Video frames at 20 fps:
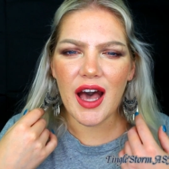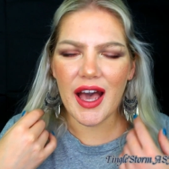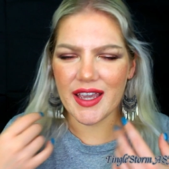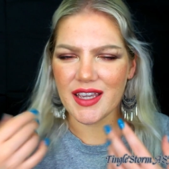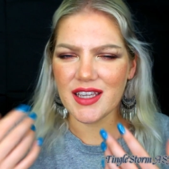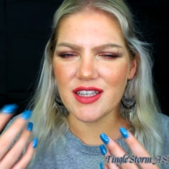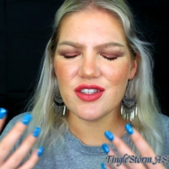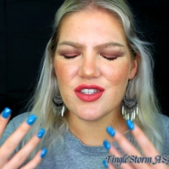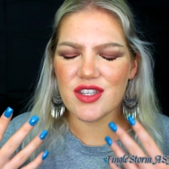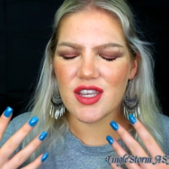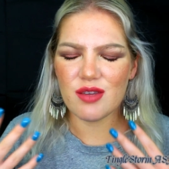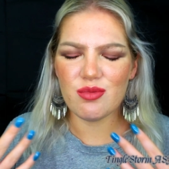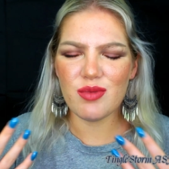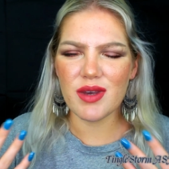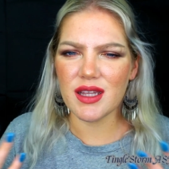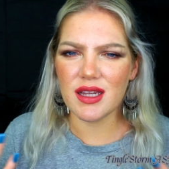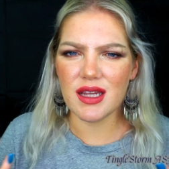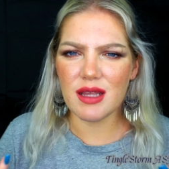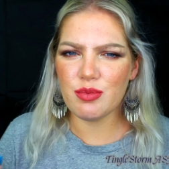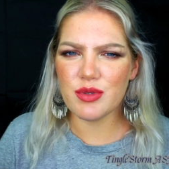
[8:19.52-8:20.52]
I can take
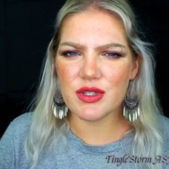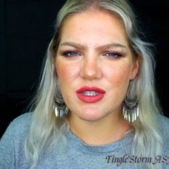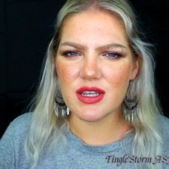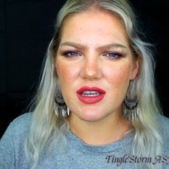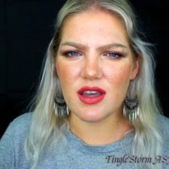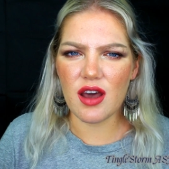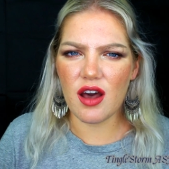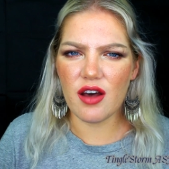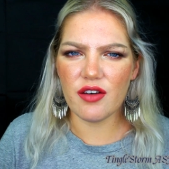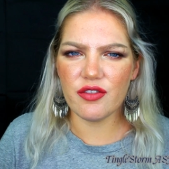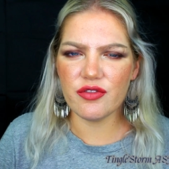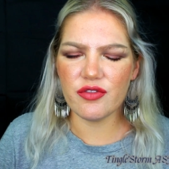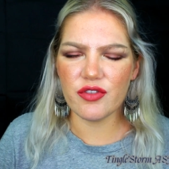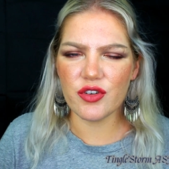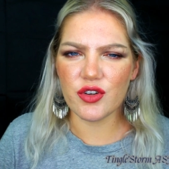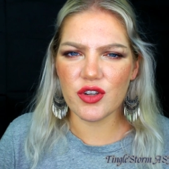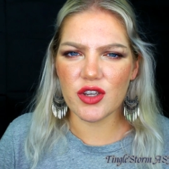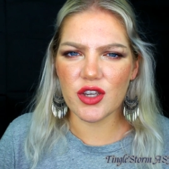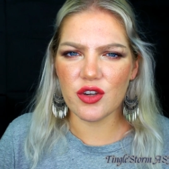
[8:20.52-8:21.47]
my lipstick off for